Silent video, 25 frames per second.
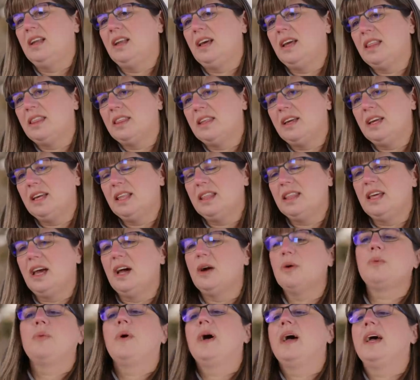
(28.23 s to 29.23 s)
I think
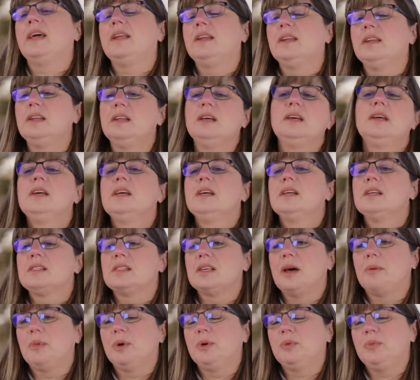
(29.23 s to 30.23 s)
that when
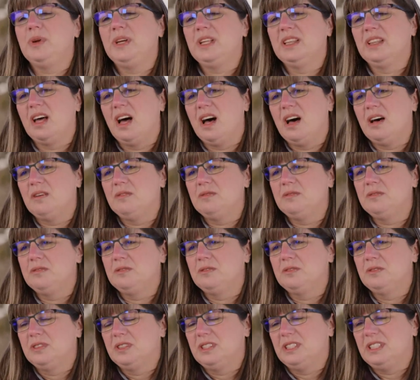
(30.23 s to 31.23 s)
someone we love
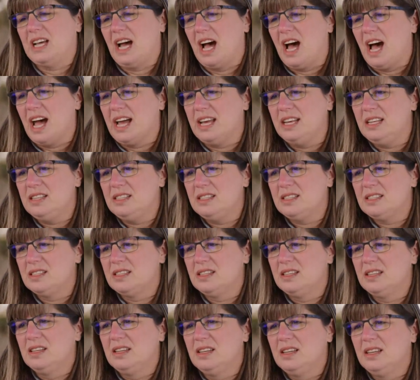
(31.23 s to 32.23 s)
dies,